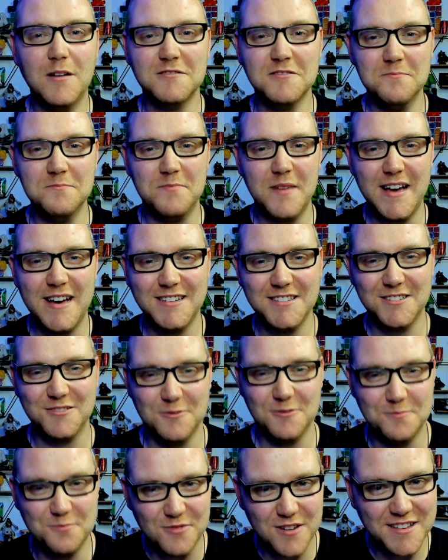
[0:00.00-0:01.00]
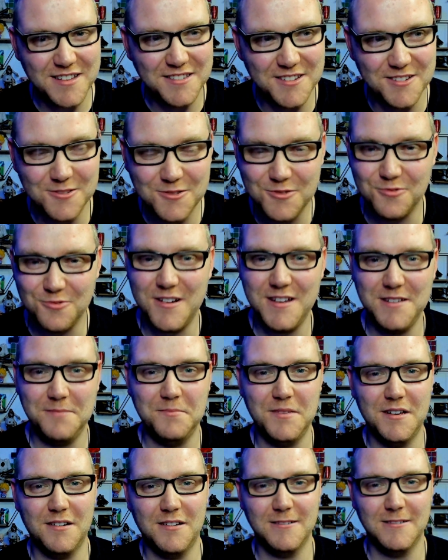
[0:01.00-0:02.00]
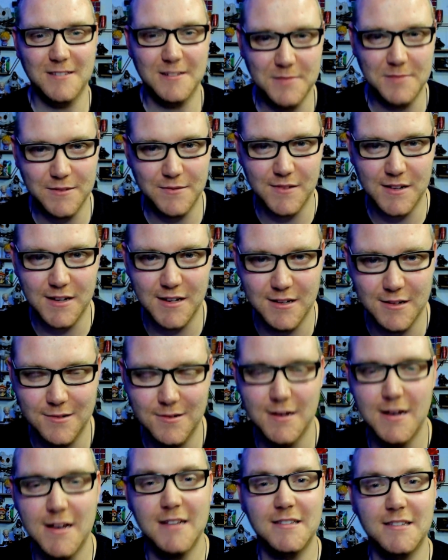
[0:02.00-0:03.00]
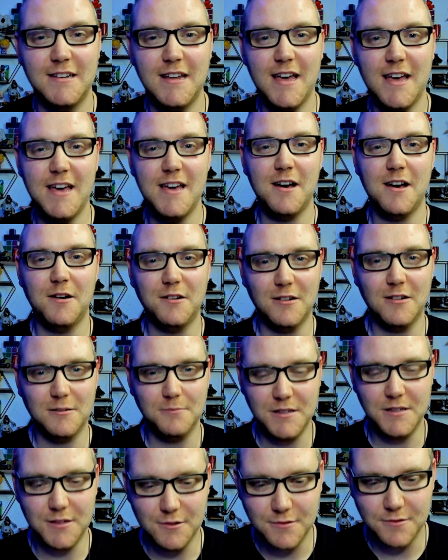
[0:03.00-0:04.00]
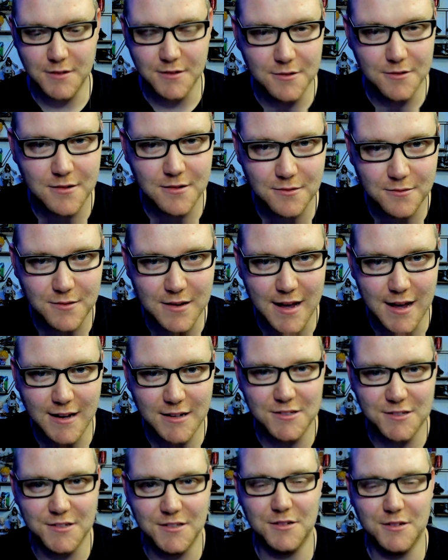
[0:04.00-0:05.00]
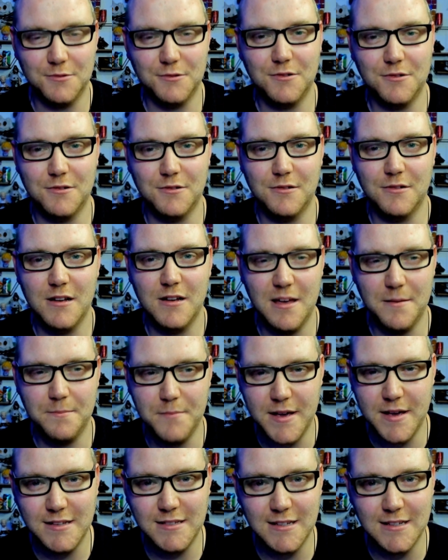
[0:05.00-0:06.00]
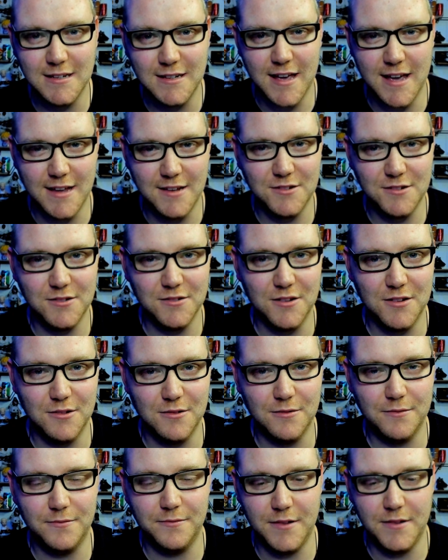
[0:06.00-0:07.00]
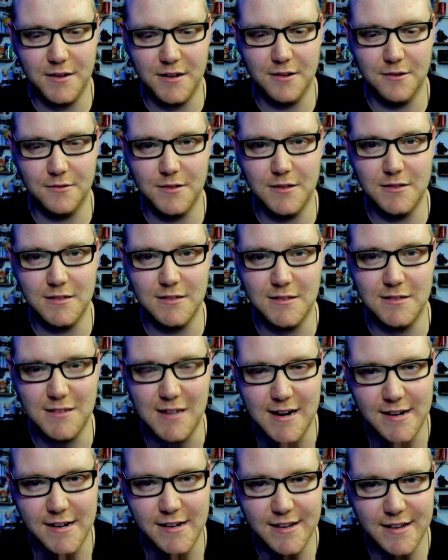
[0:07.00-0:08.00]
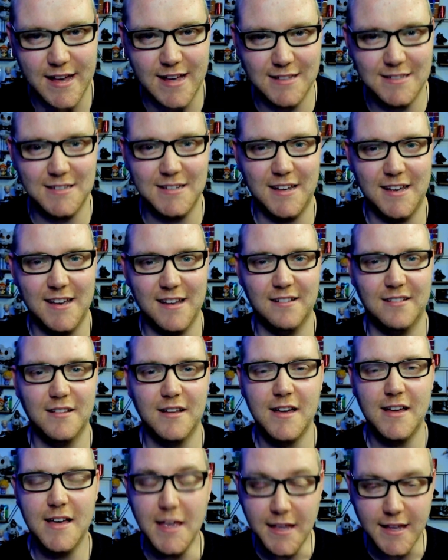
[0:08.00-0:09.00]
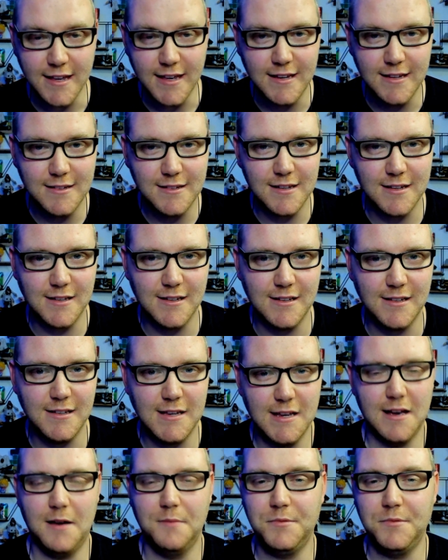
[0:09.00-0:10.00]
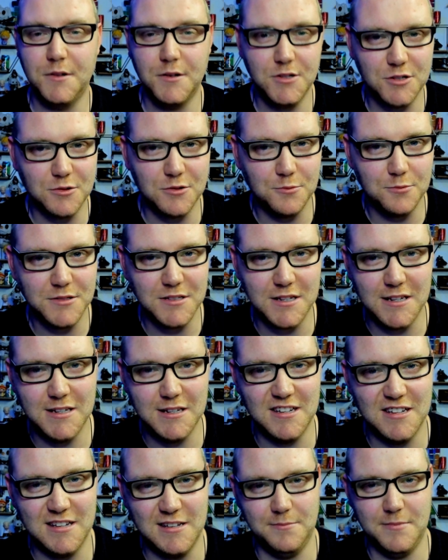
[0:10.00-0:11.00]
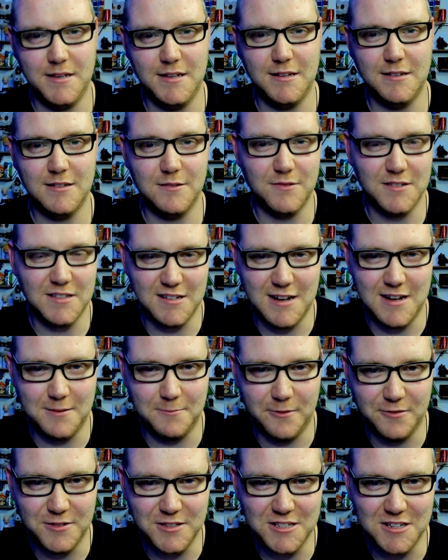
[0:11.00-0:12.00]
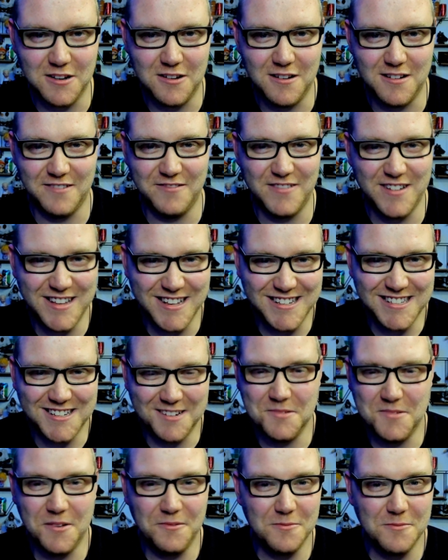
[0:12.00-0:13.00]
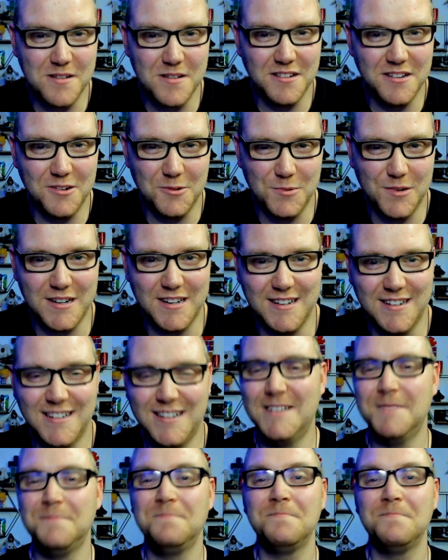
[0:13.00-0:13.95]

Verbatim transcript: welcome back to a brand new Creating Beyond Limits video. Today I'm going to be doing another reaction to another amazing Angel Dove video. This is Dean and Castiel E.T. I'm not sure what the E.T. means, if it's the name of a song, if it is, I'm not familiar with it.